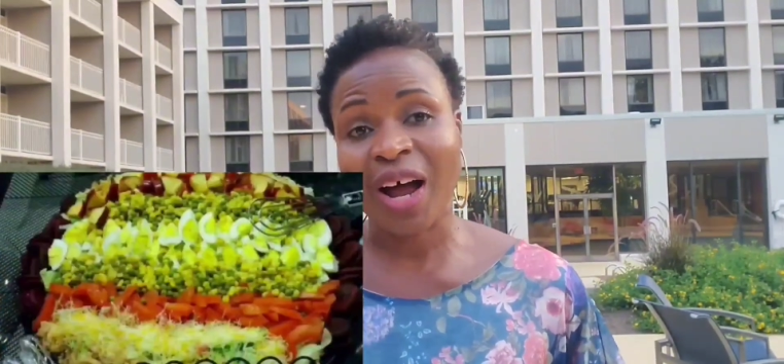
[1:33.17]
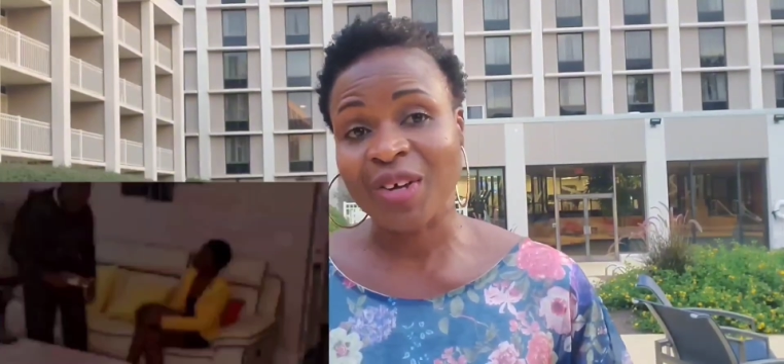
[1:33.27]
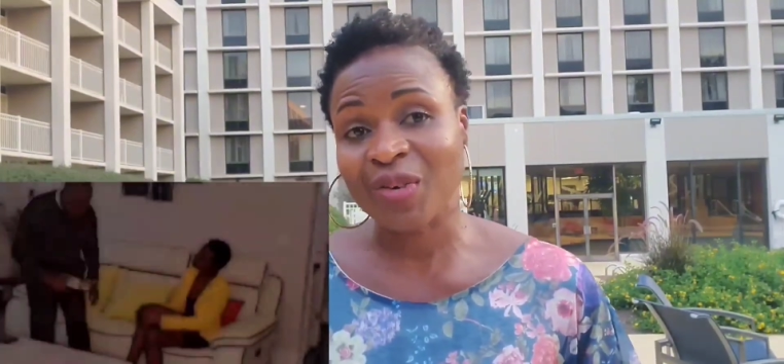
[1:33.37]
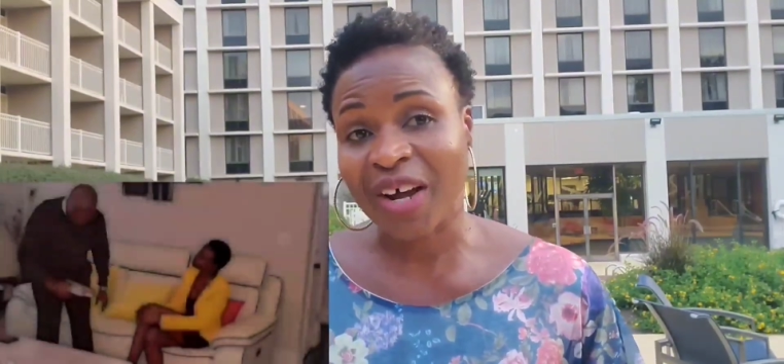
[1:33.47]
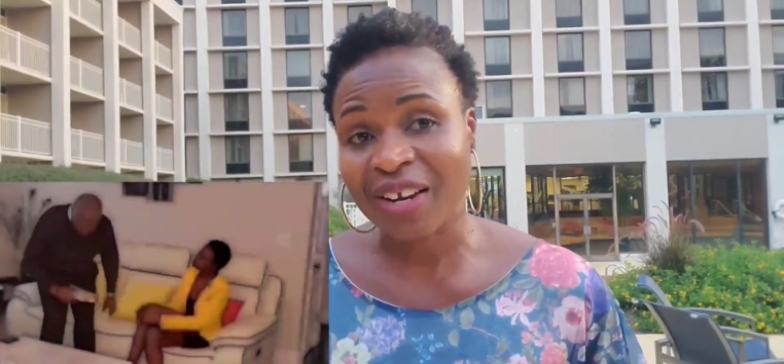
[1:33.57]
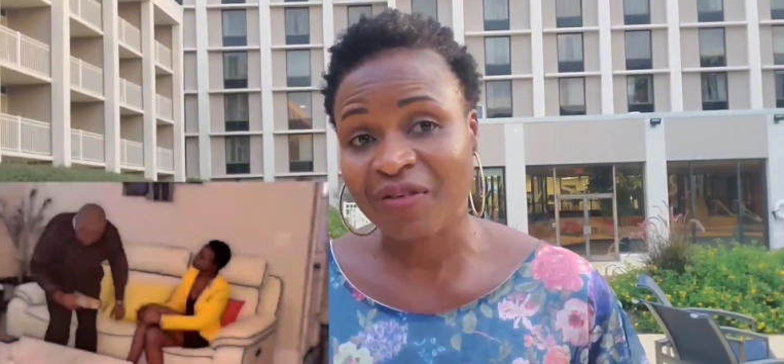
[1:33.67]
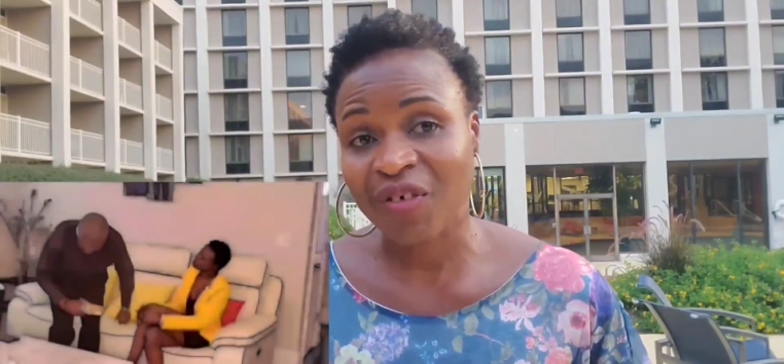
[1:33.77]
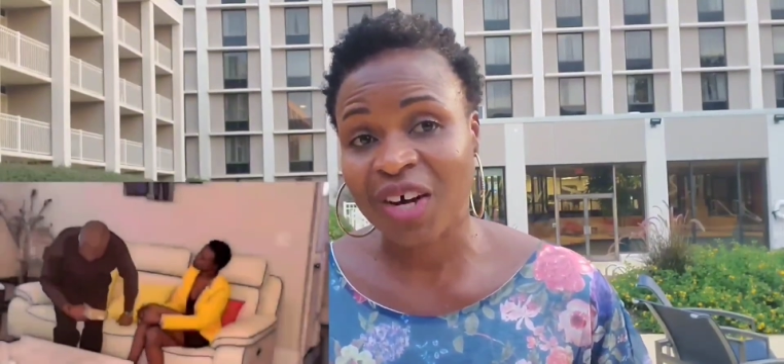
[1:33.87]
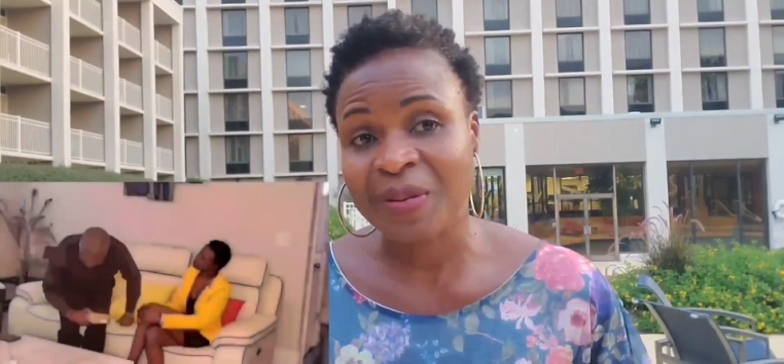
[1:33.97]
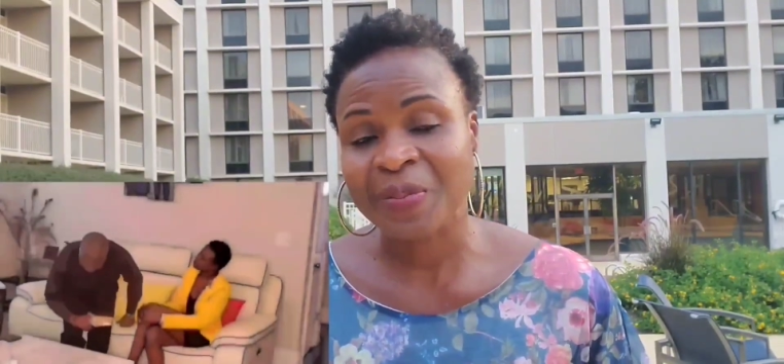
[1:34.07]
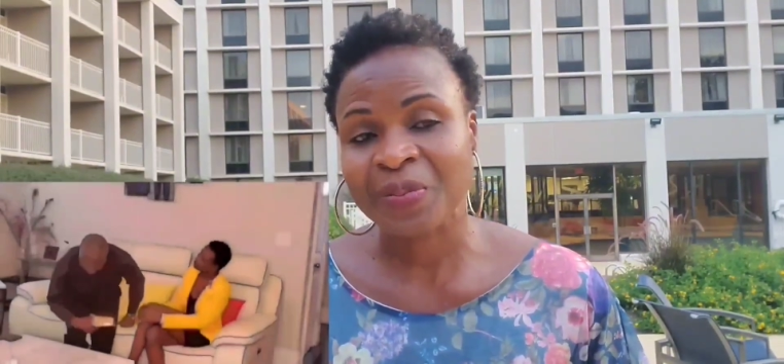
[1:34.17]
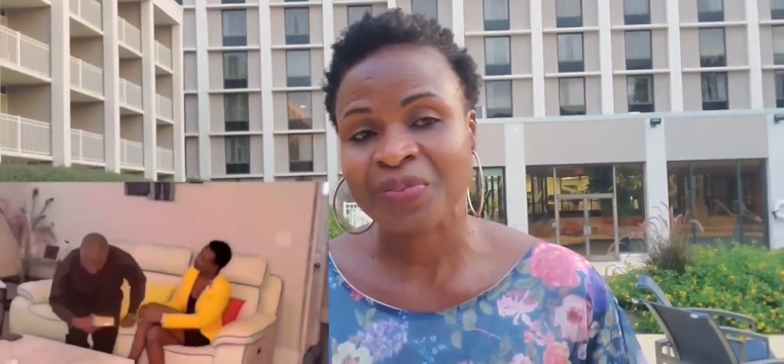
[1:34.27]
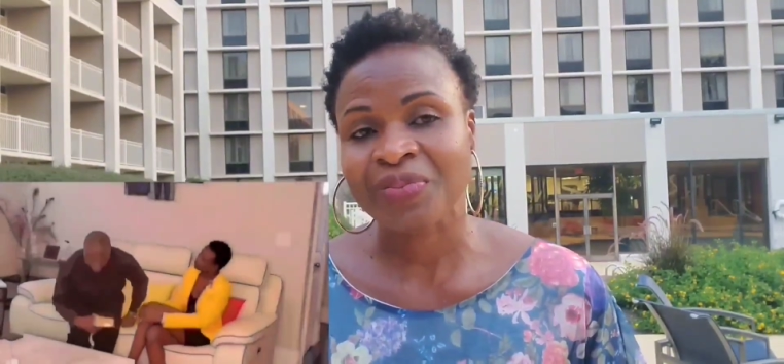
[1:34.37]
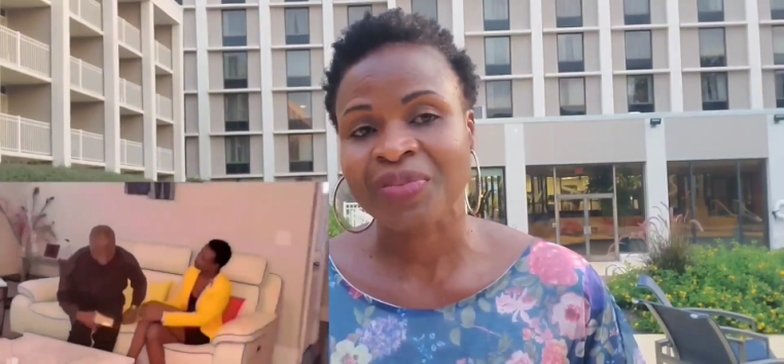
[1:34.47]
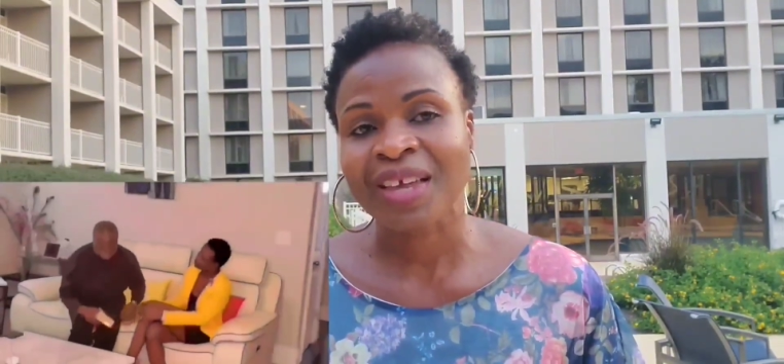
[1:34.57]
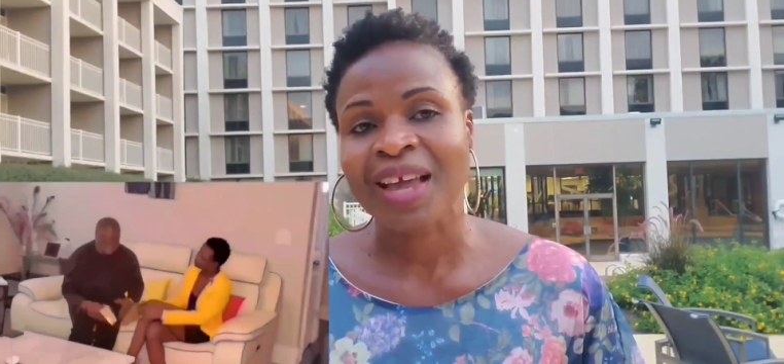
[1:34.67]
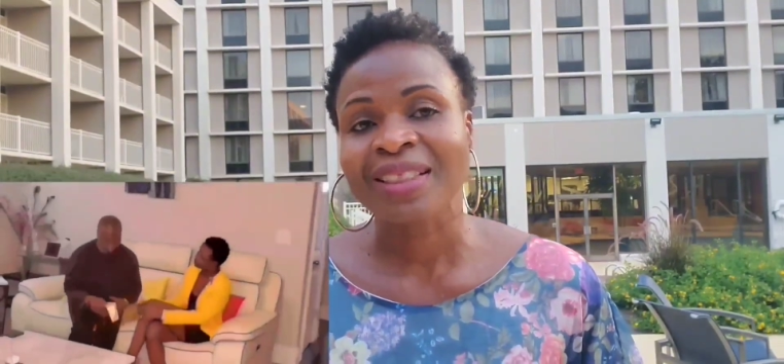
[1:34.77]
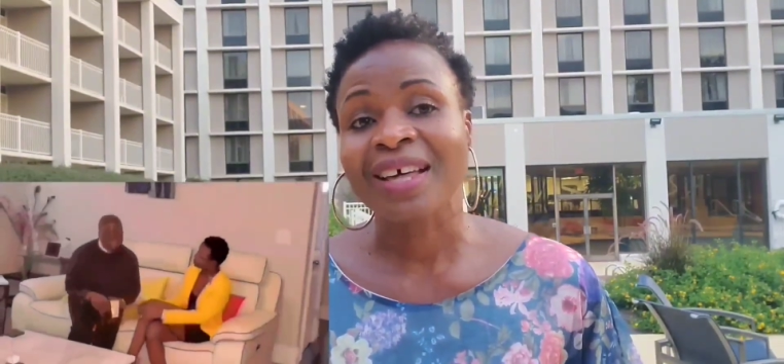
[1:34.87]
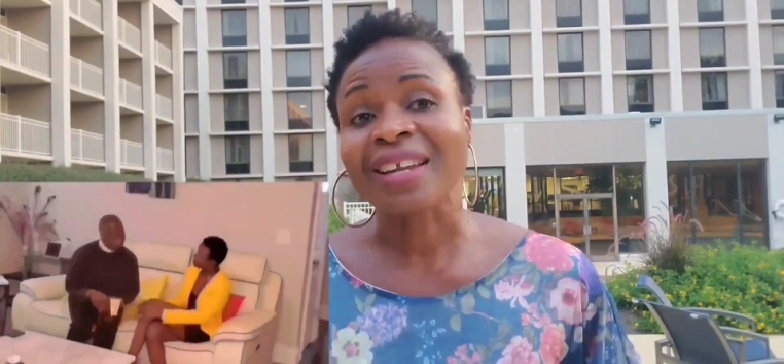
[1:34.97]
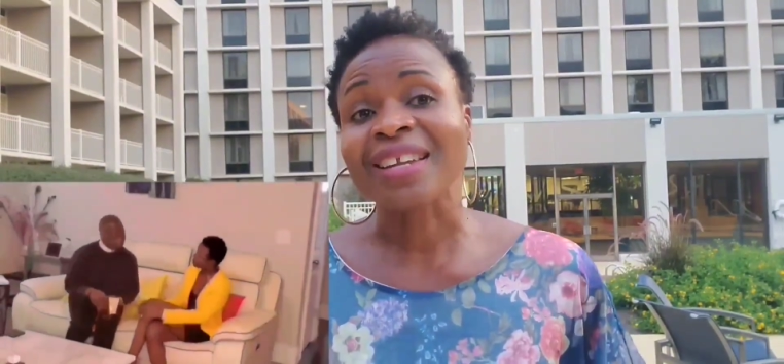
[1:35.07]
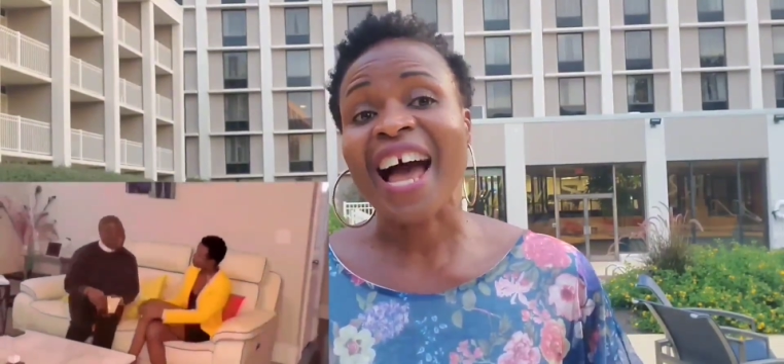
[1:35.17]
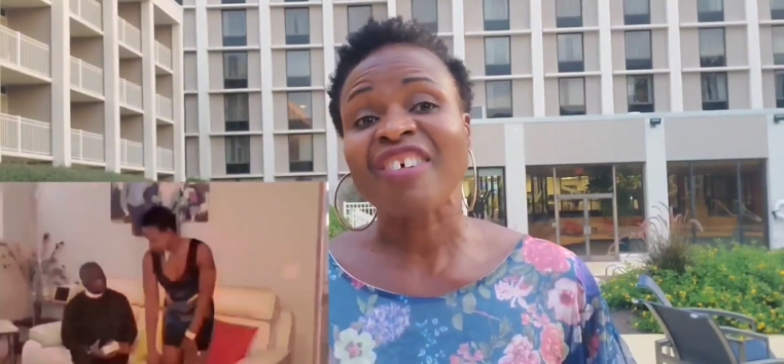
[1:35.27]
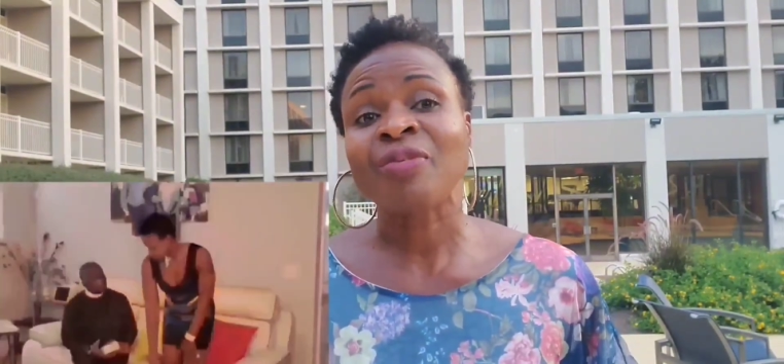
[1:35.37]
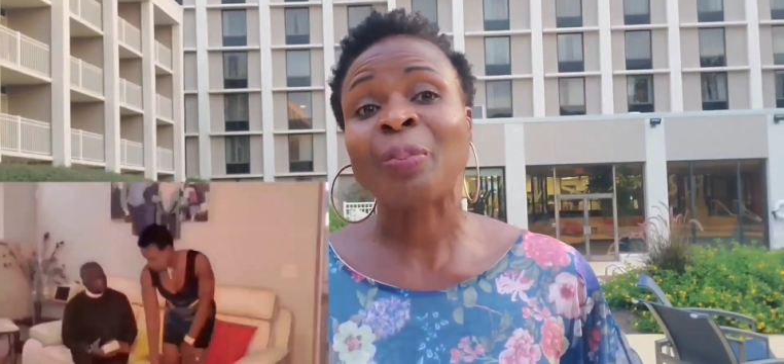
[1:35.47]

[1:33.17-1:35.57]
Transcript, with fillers: Are you ready for it? The life